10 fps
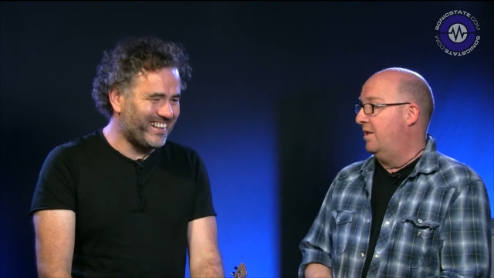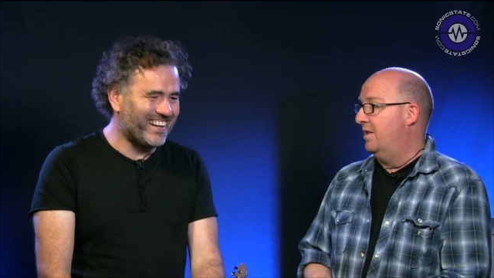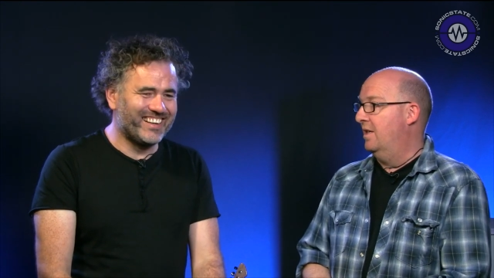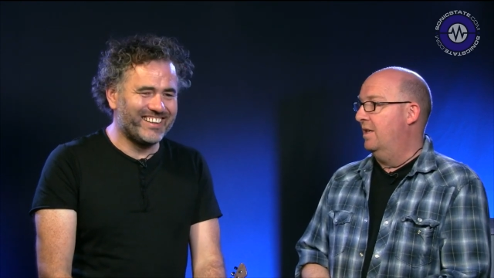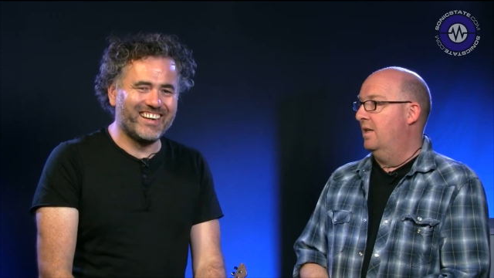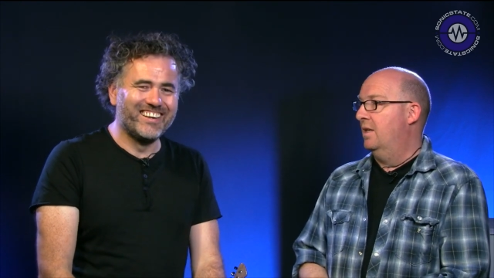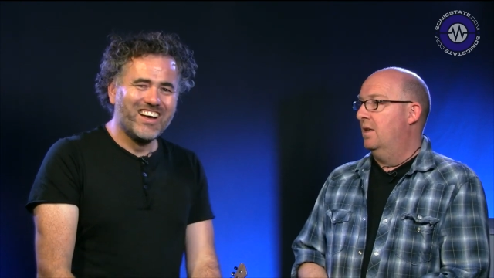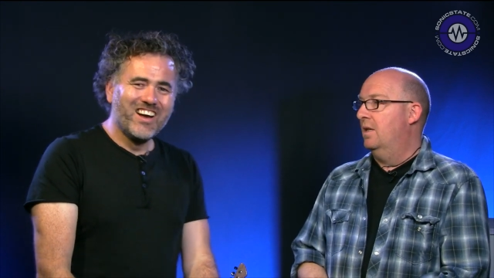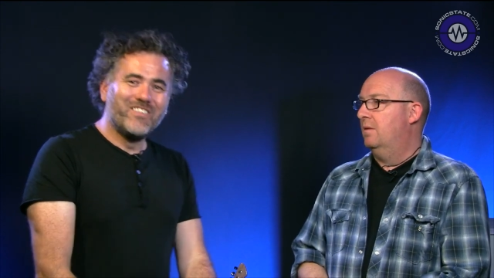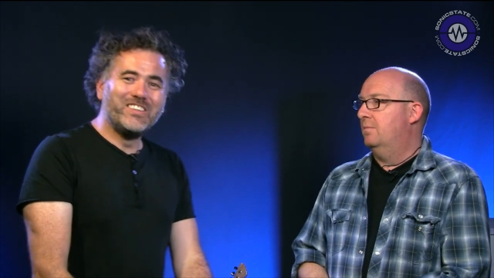Speaker 1: right?
Speaker 2: yeah, yeah.
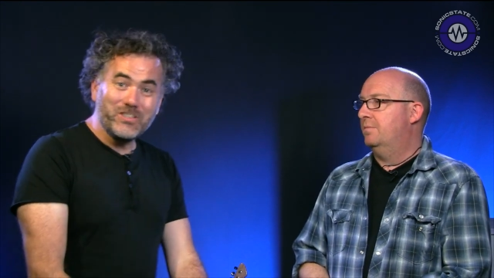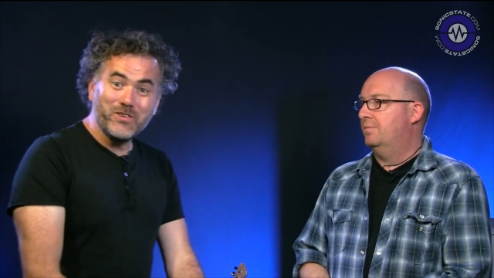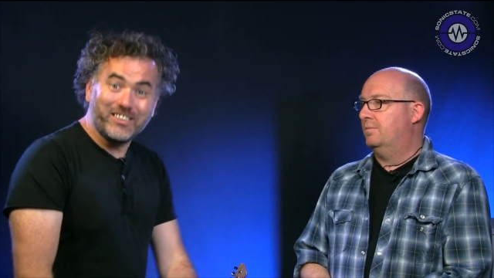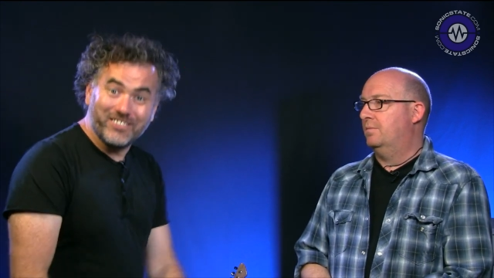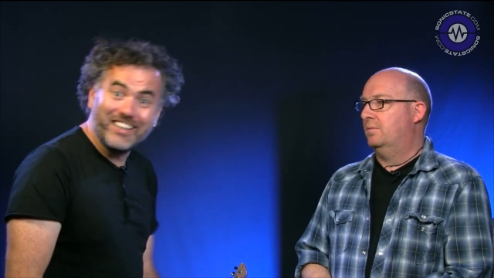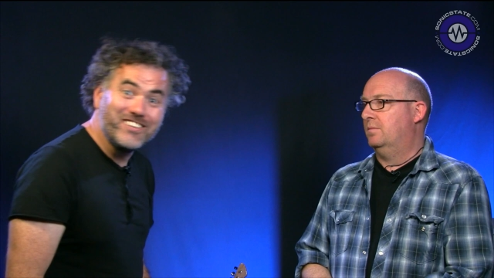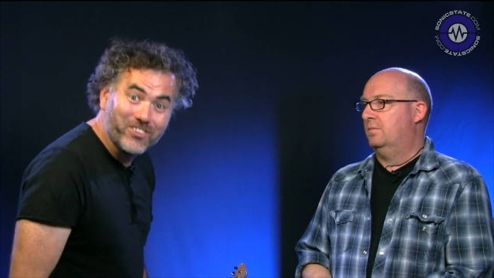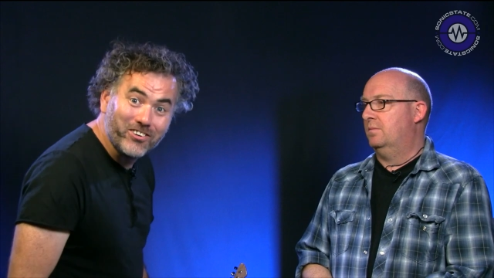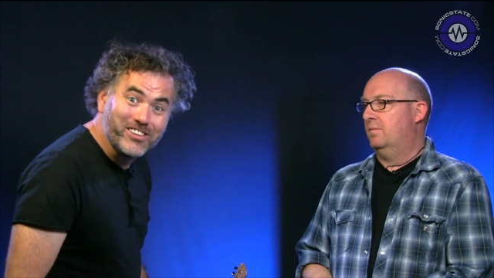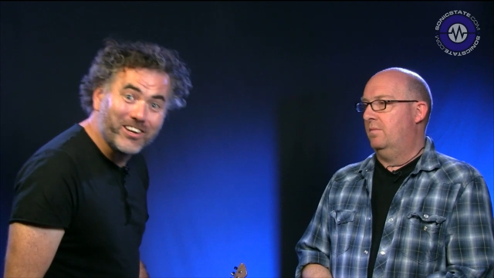We do actually
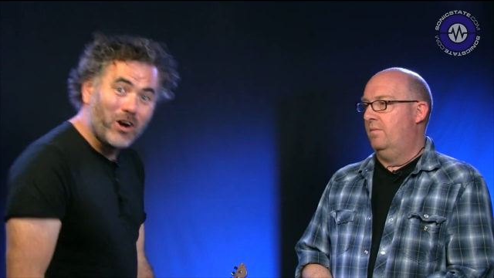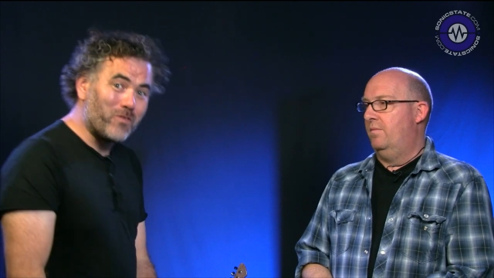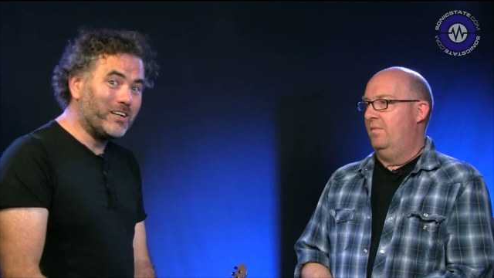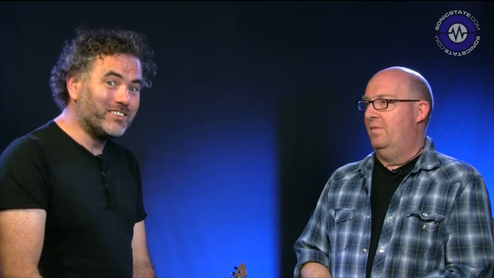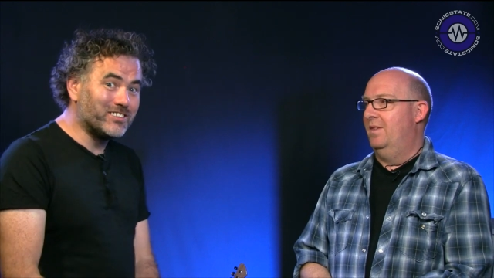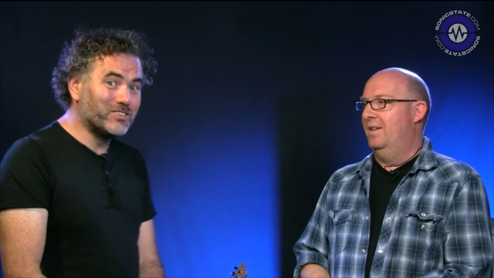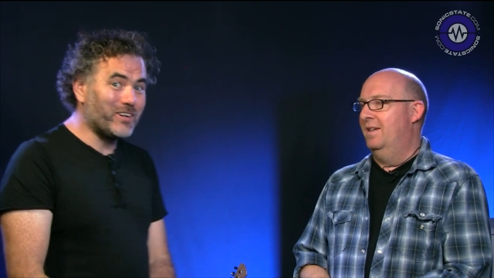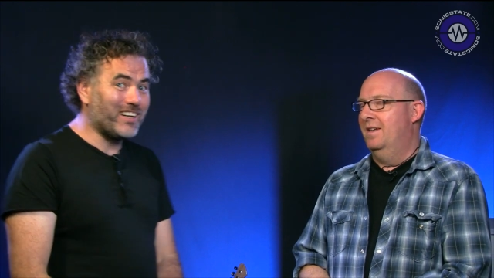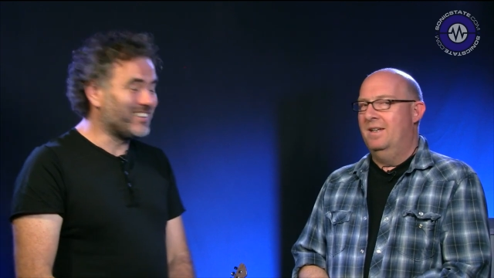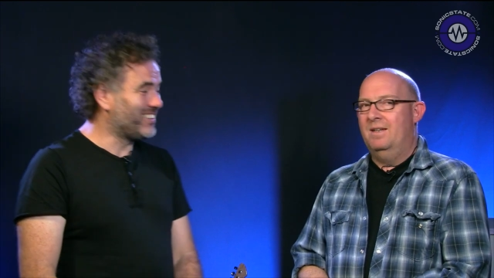enjoy the comments as
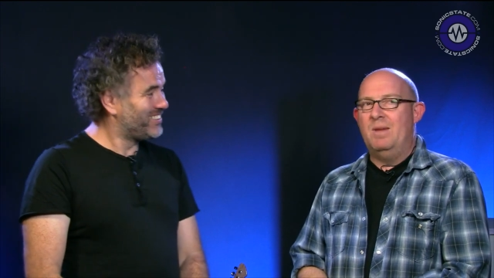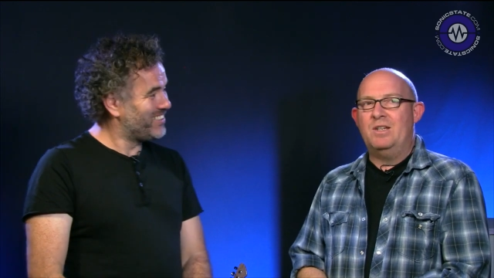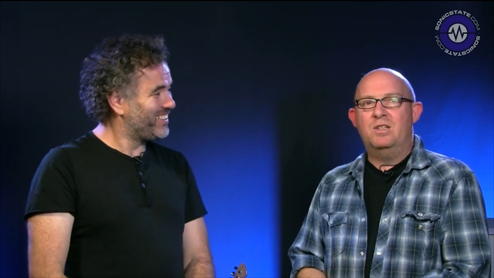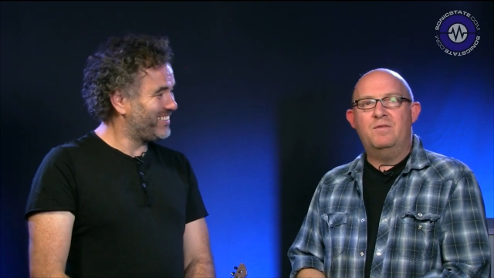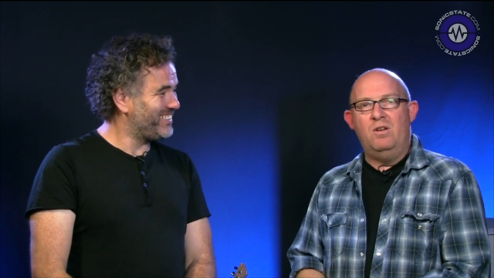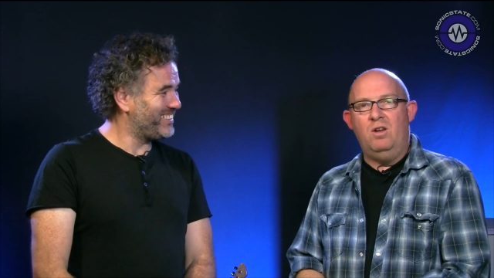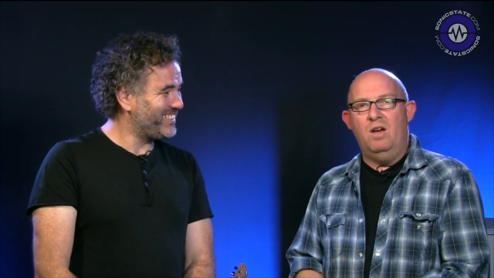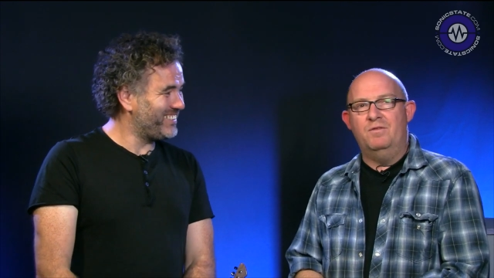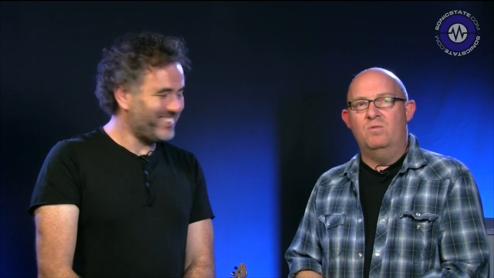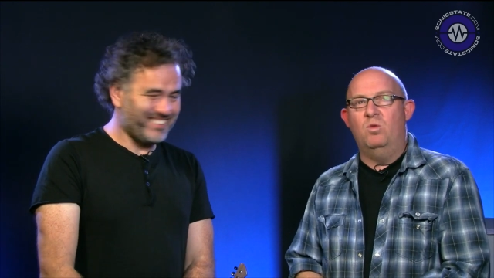well.
Speaker 1: Makes us feel
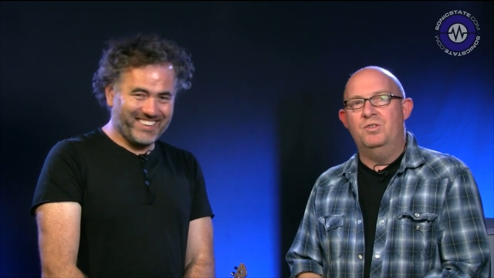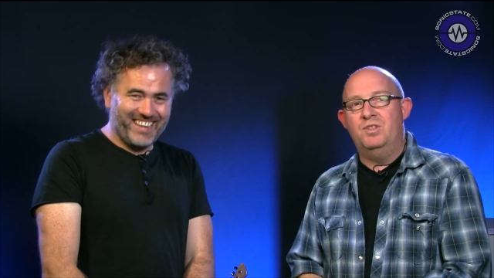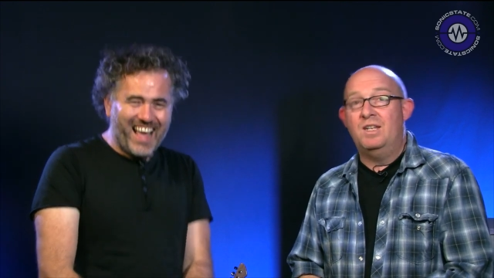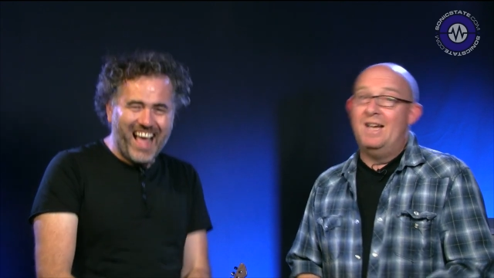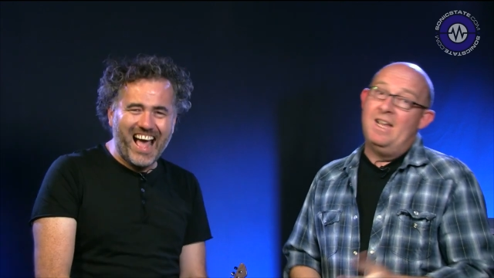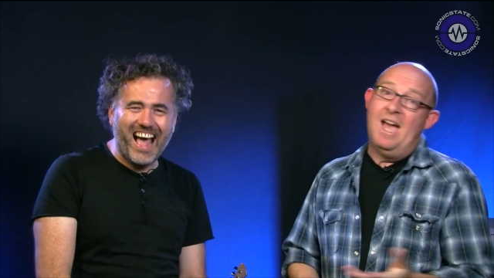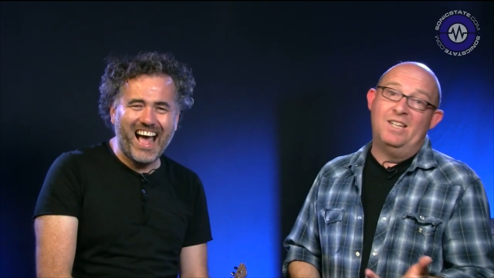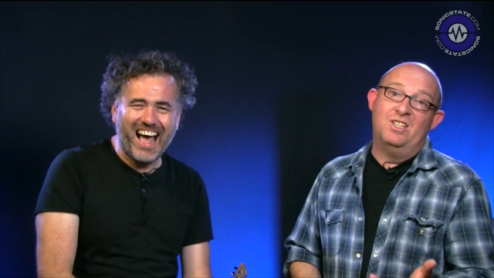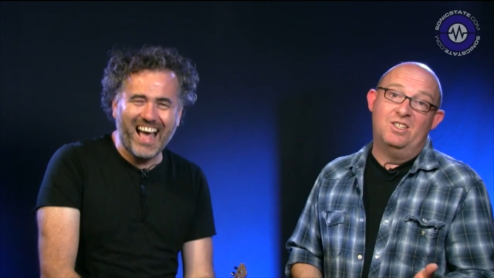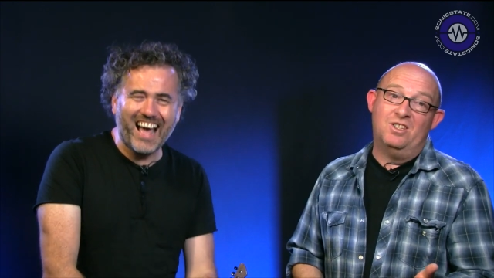loved and wanted, and
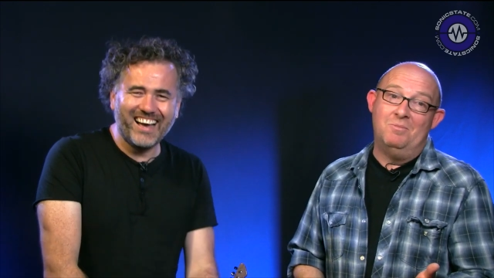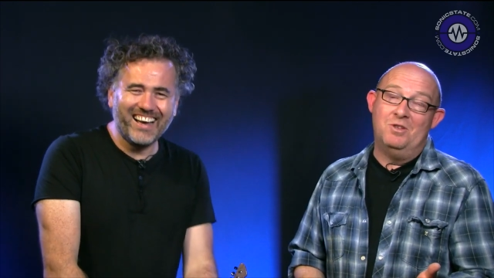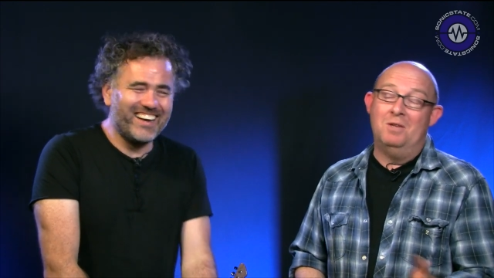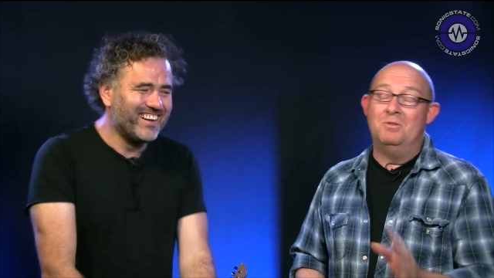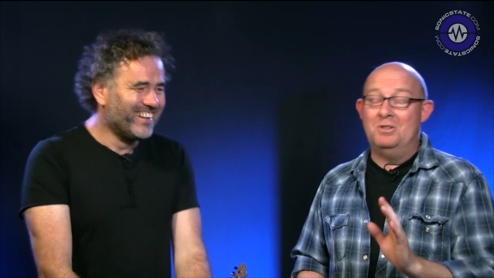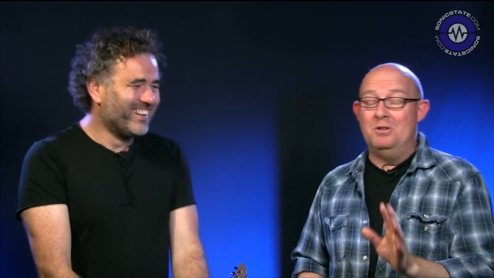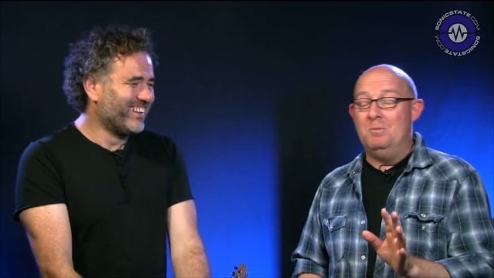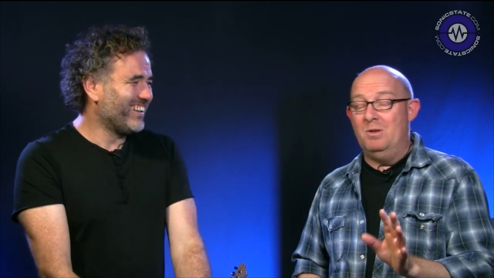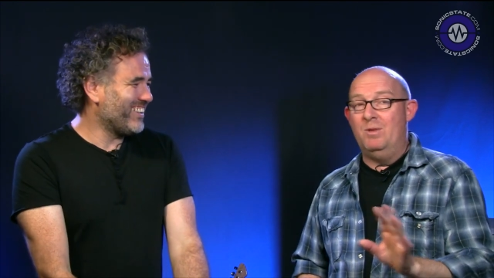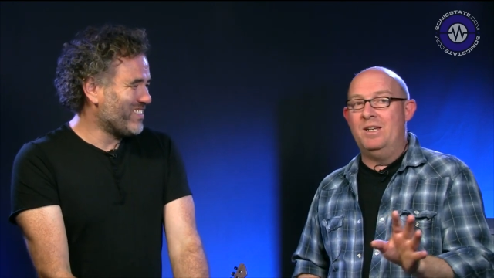hated sometimes
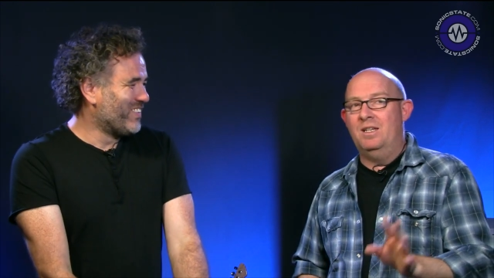too, but we